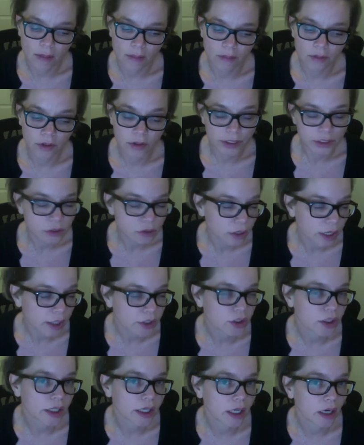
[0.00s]
Your
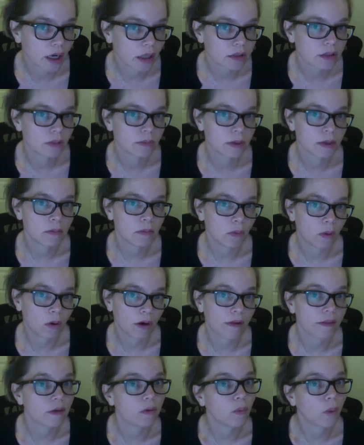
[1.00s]
introduction can also be
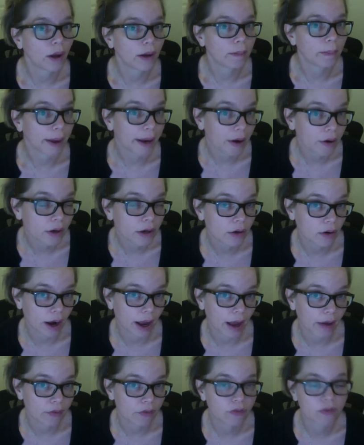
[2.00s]
more than one
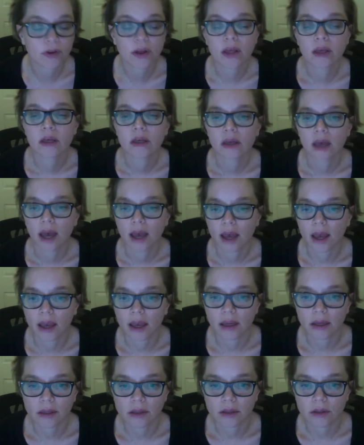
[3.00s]
paragraph.
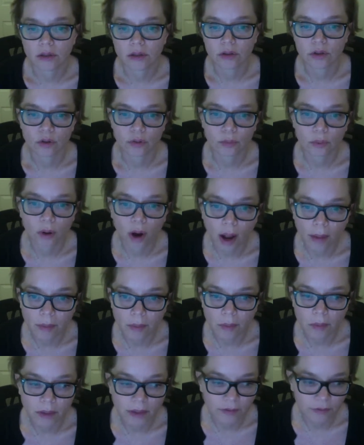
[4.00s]
You're
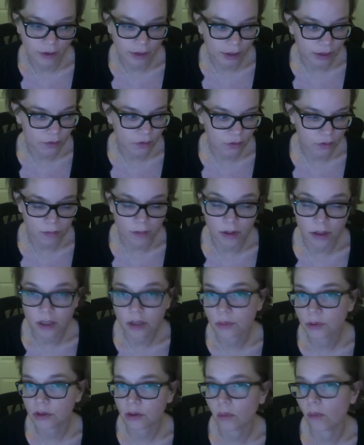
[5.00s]
probably very
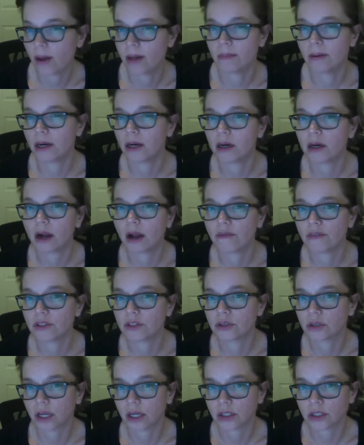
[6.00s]
familiar with the one paragraph
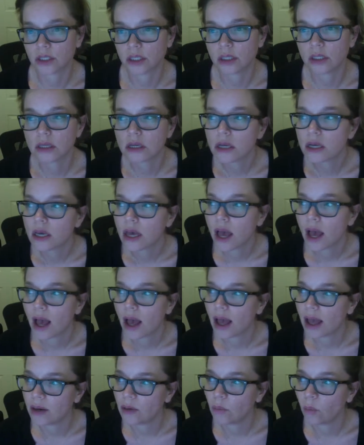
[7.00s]
introduction.
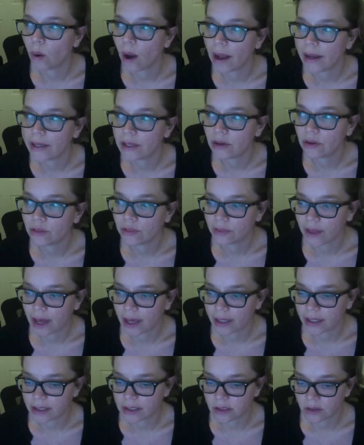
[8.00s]
And while
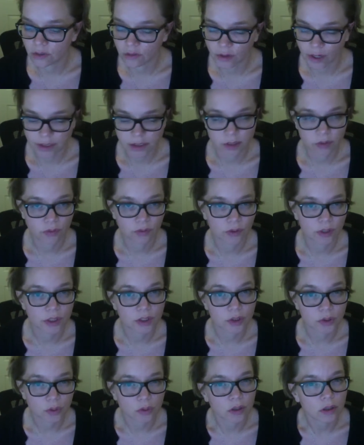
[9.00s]
that is effective for a
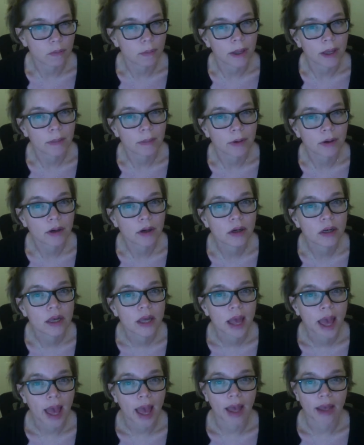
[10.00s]
shorter paper,
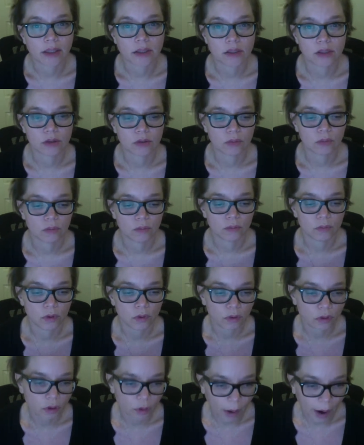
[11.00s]
as you
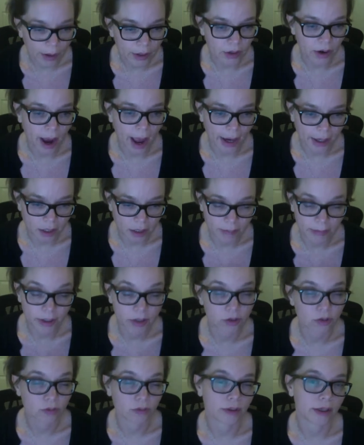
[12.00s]
move throughout your academic
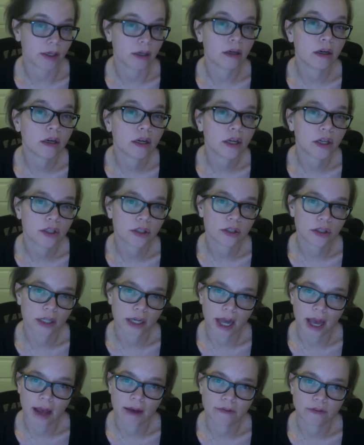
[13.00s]
career, you're going to
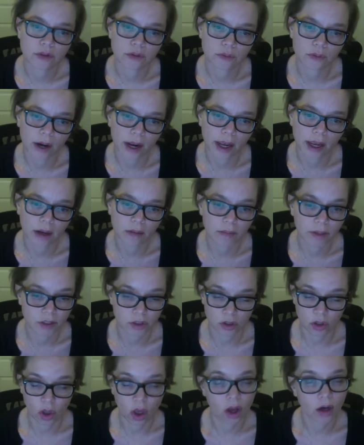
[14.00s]
have to write
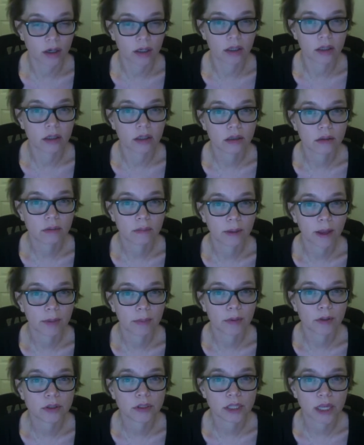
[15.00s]
much longer
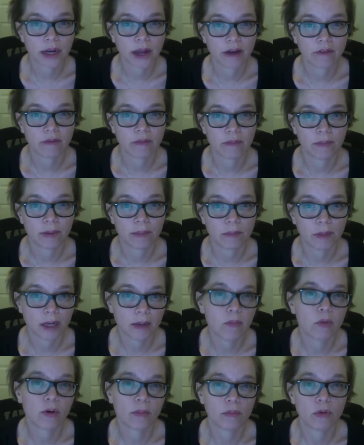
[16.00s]
papers that have many
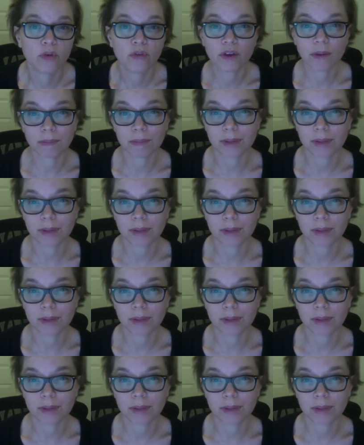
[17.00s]
more moving